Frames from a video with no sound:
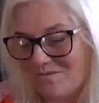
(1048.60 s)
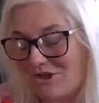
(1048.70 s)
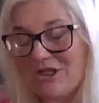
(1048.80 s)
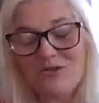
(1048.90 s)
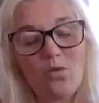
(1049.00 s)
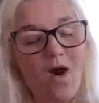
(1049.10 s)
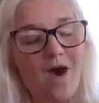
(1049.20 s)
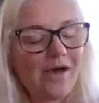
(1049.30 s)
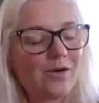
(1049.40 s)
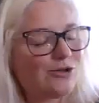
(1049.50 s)
She is
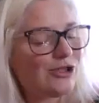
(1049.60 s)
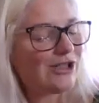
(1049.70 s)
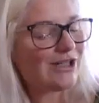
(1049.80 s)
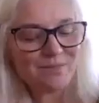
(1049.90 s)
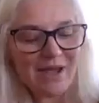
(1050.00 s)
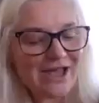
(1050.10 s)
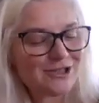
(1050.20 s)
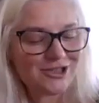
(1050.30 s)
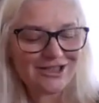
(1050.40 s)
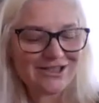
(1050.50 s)
wild. She is
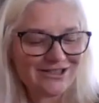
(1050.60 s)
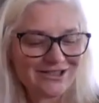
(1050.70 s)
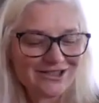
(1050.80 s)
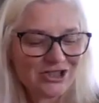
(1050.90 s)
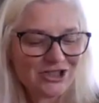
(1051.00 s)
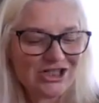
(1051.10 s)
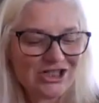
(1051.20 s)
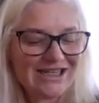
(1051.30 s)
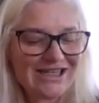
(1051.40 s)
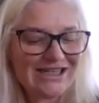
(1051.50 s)
passionate.
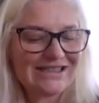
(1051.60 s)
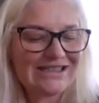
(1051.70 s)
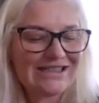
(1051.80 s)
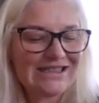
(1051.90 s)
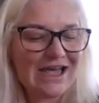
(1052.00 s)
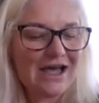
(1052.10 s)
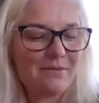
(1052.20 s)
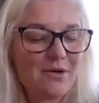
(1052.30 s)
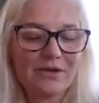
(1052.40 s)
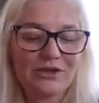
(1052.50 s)
She is,
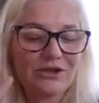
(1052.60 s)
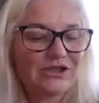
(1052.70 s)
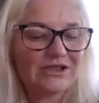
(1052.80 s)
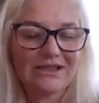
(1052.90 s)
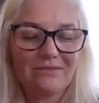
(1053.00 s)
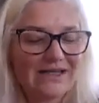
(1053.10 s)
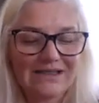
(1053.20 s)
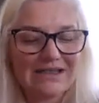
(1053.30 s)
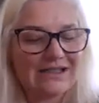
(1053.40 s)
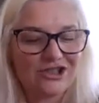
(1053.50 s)
oh my God, she's an
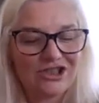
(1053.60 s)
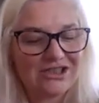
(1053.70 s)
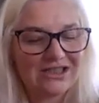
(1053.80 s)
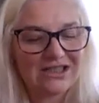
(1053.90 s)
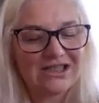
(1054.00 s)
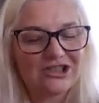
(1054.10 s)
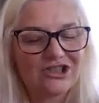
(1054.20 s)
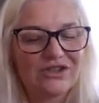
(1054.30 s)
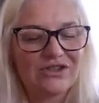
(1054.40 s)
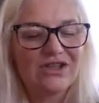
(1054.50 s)
amazing energy to
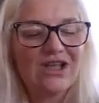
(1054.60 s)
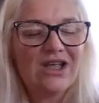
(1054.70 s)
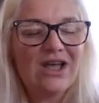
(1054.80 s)
connect to.